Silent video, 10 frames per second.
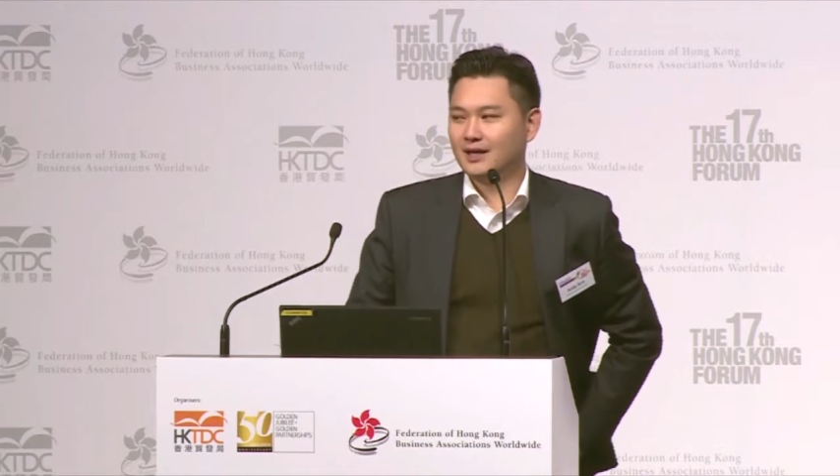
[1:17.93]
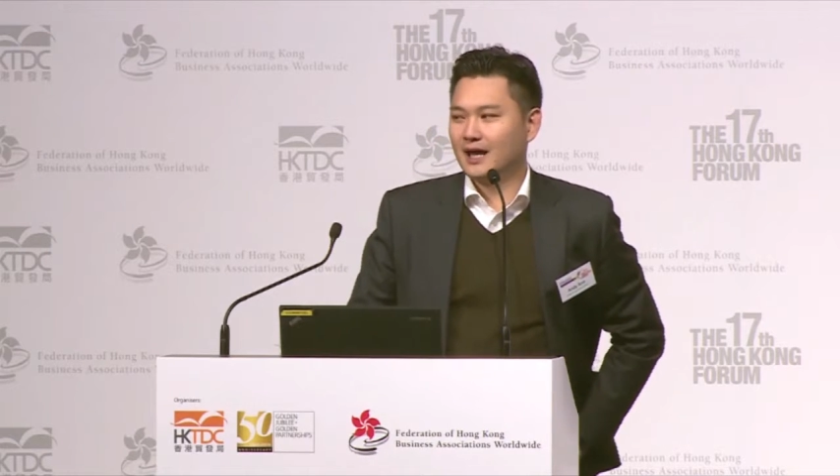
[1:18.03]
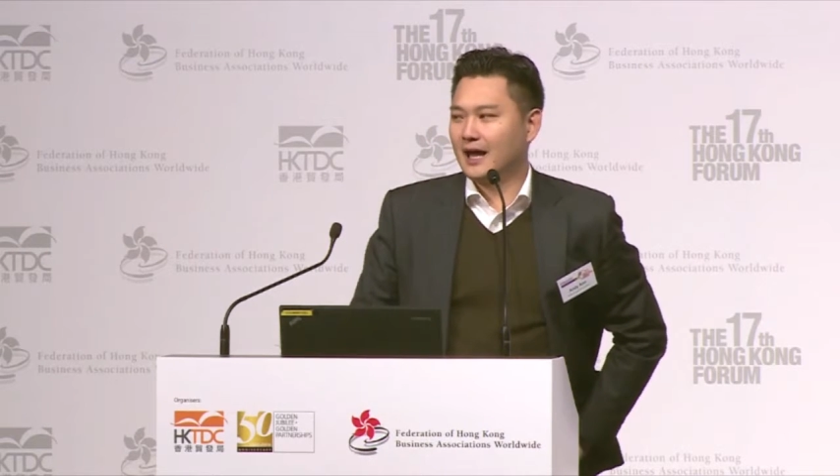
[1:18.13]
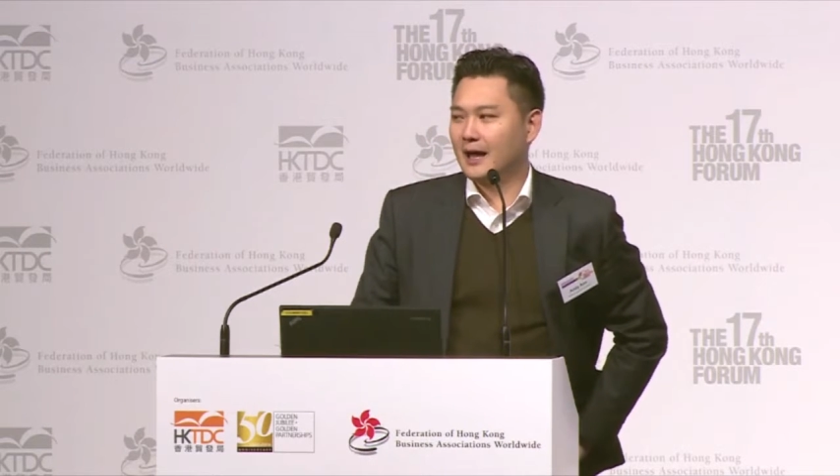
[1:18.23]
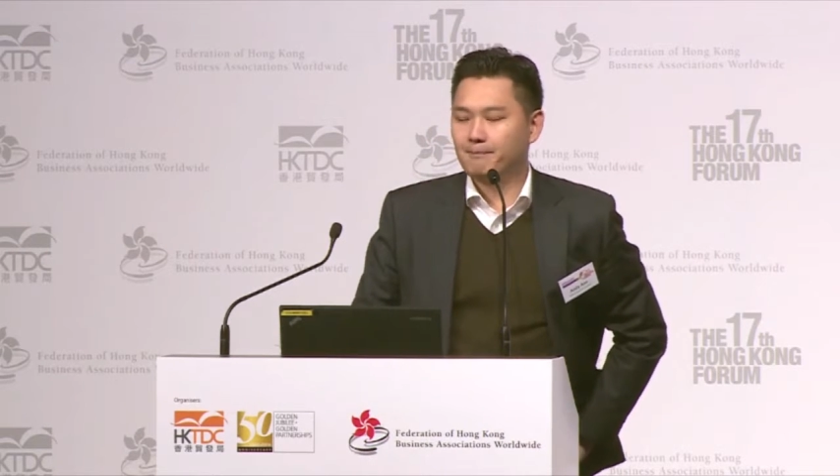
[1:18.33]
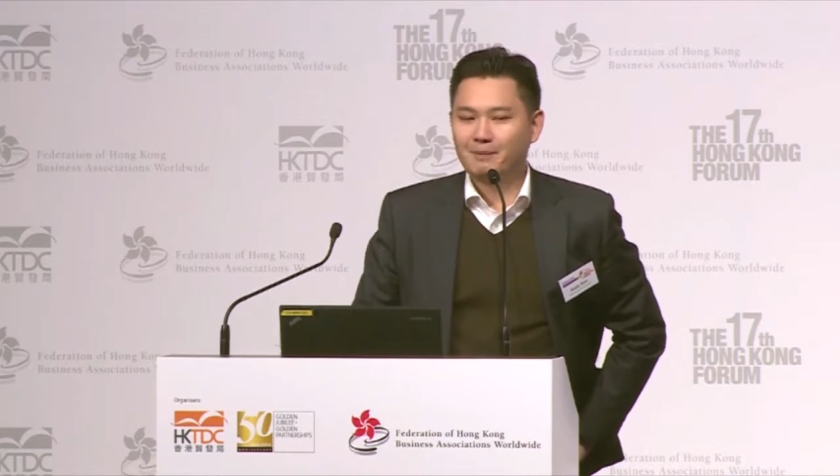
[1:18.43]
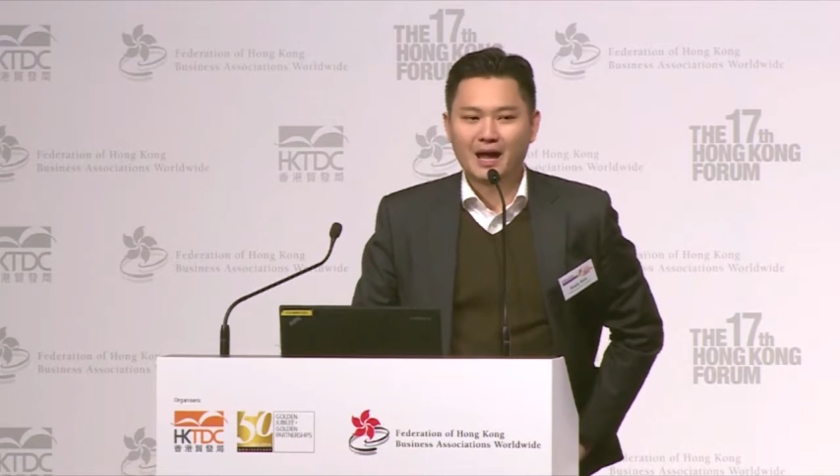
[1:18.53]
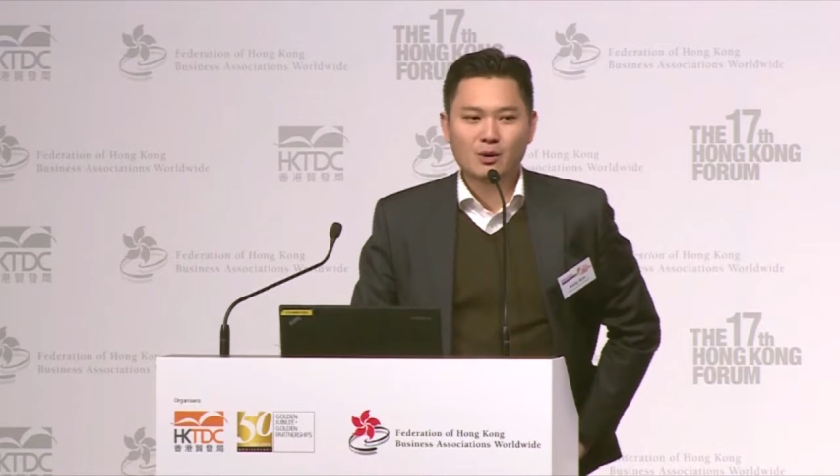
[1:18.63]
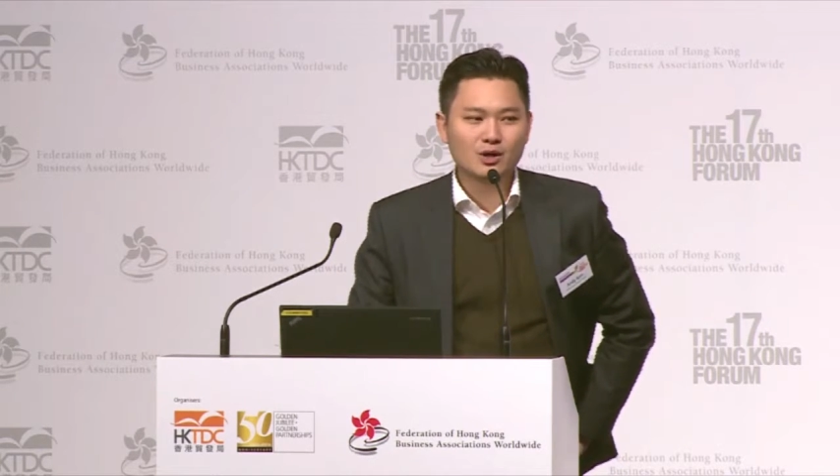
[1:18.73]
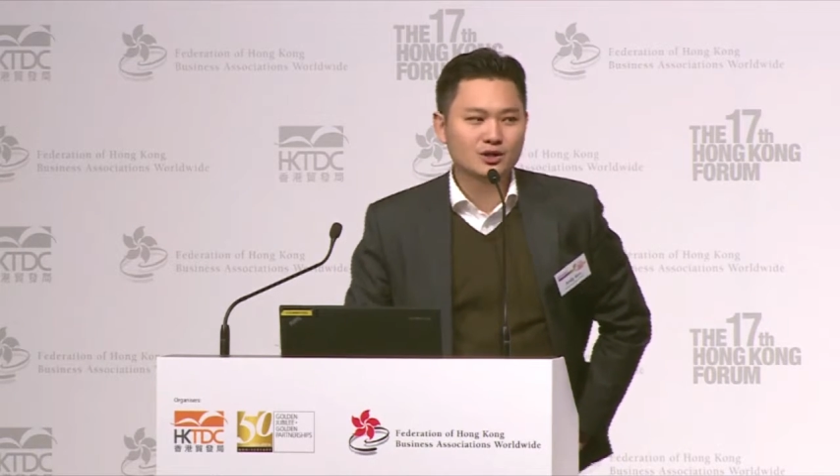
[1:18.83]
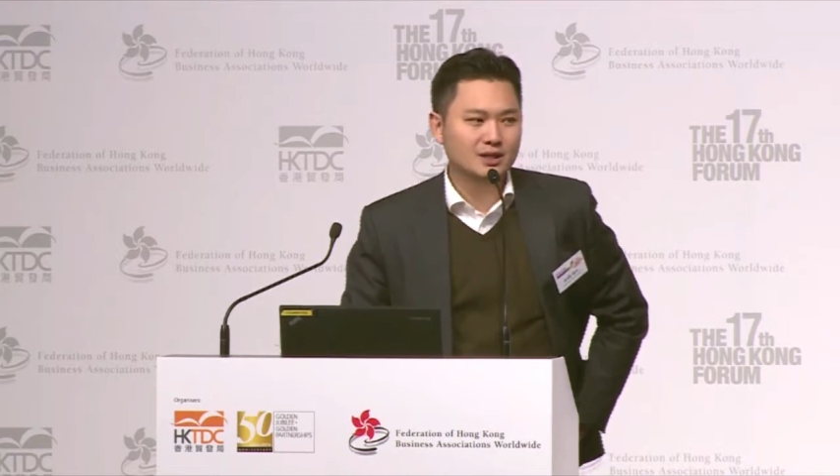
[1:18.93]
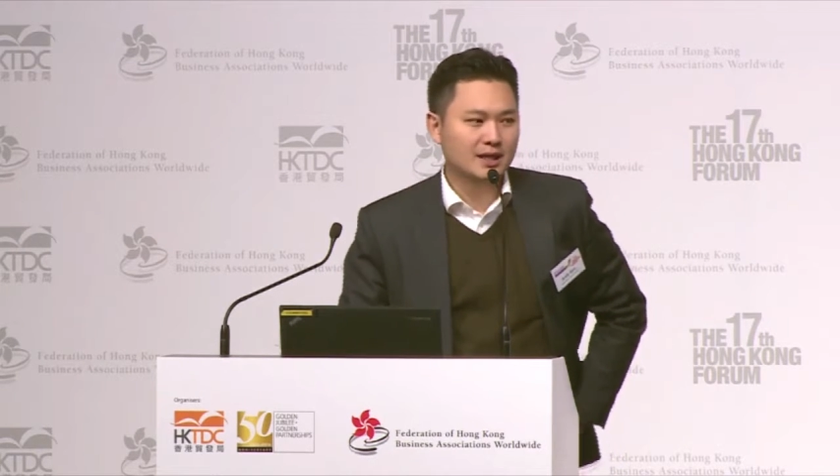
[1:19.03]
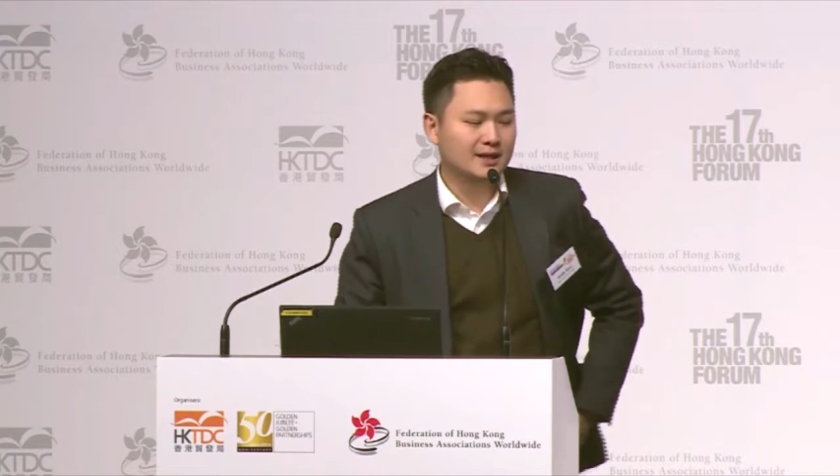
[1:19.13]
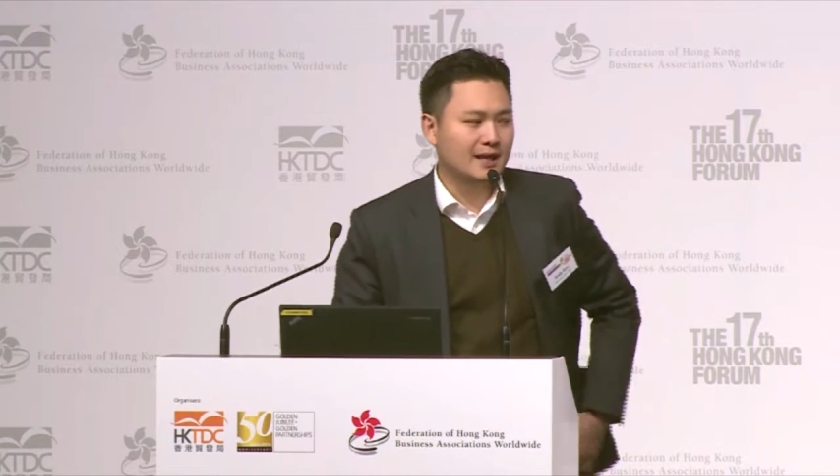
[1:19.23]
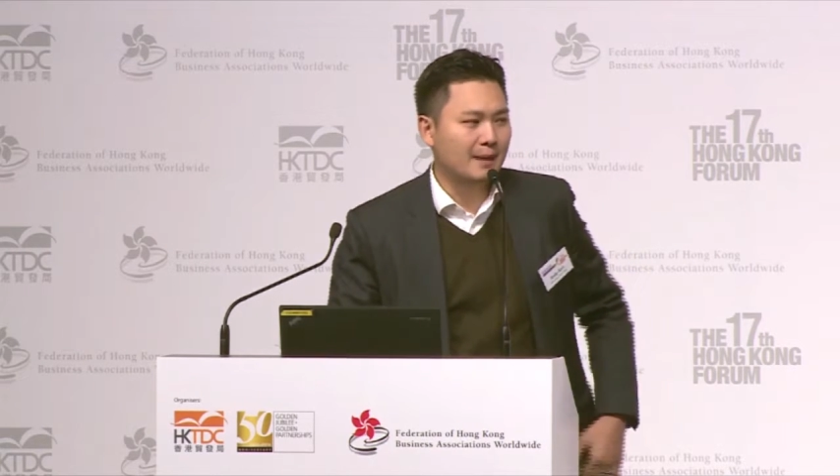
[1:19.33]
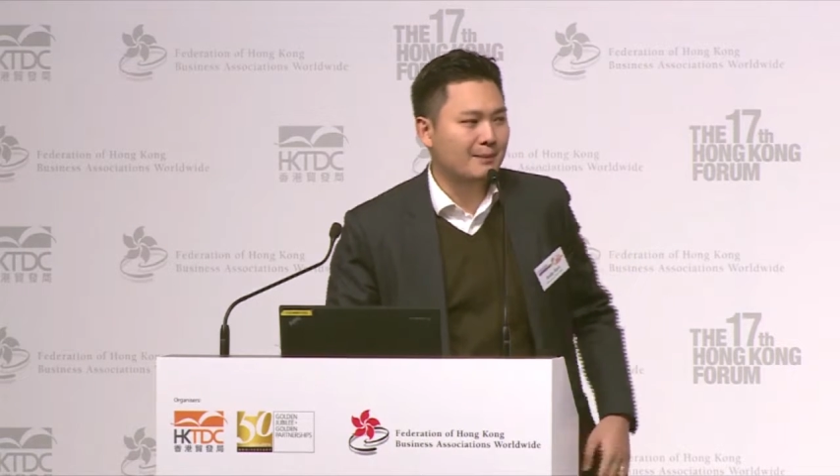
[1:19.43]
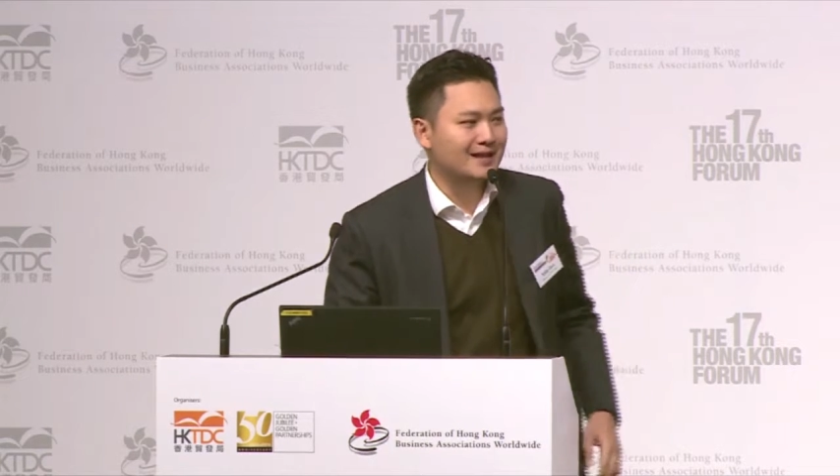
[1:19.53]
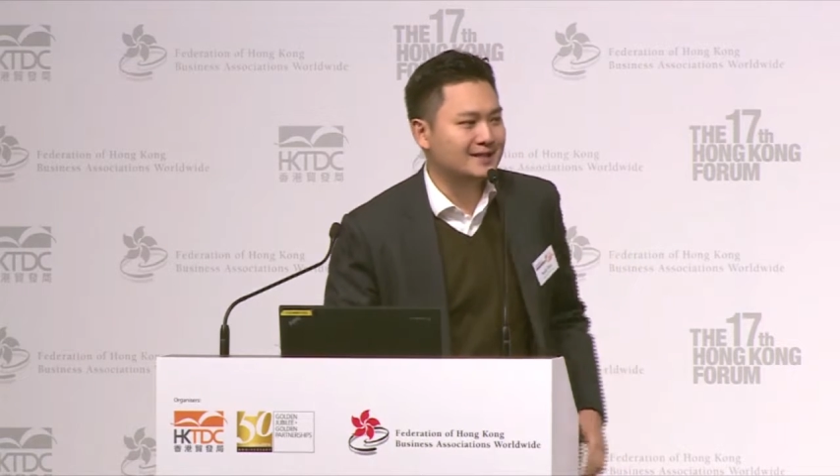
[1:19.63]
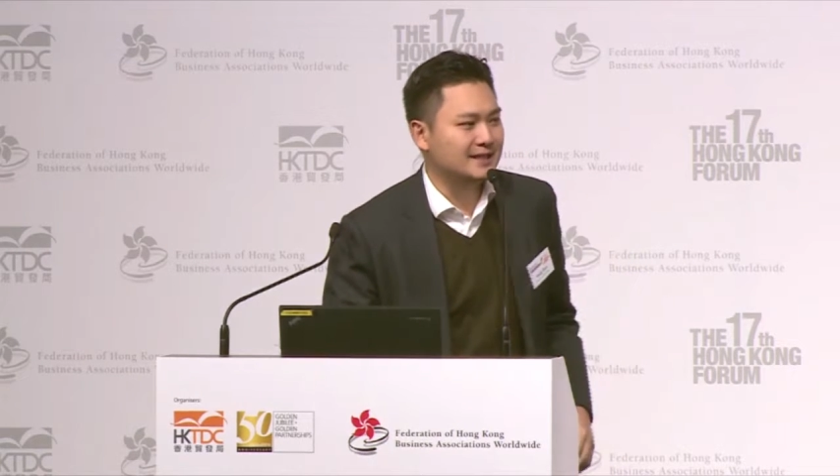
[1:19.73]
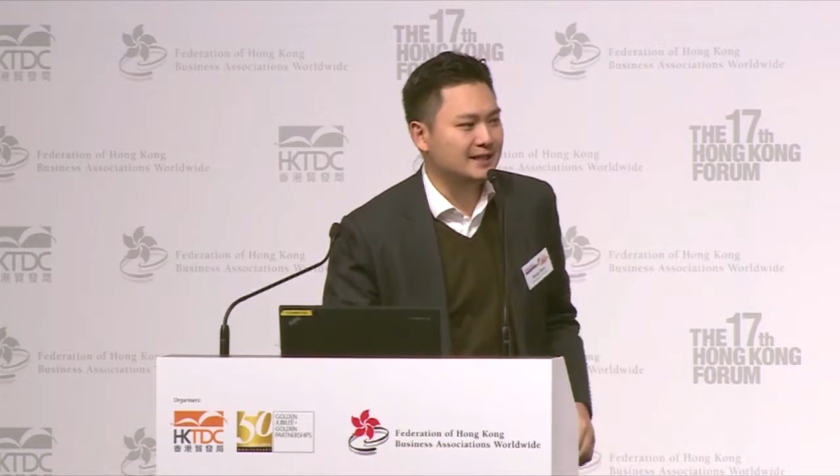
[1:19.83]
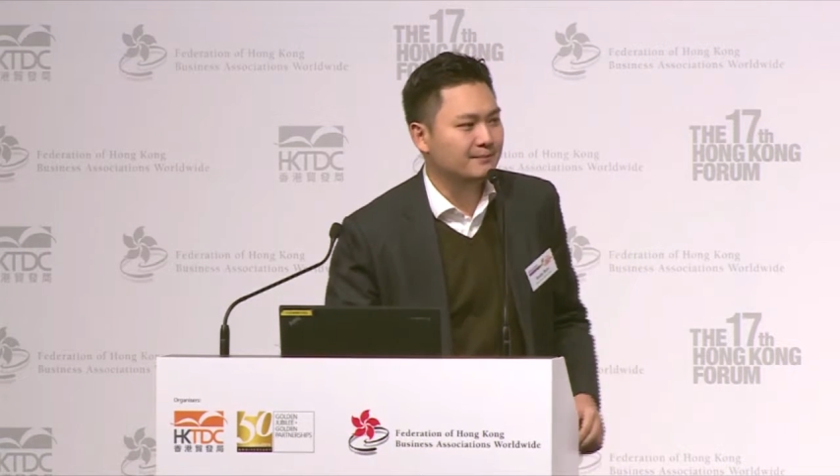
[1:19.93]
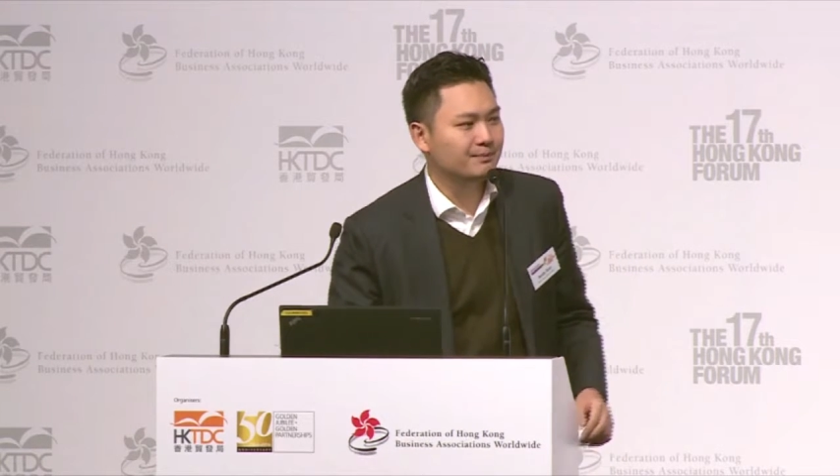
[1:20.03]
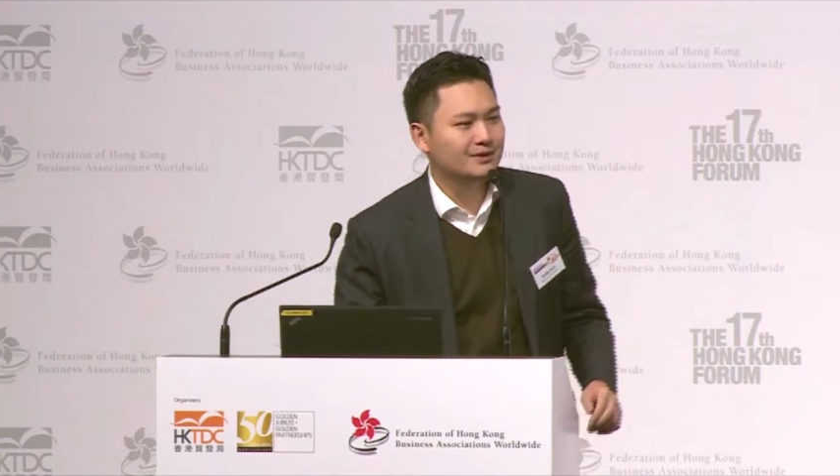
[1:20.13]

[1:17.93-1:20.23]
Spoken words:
I was in MIT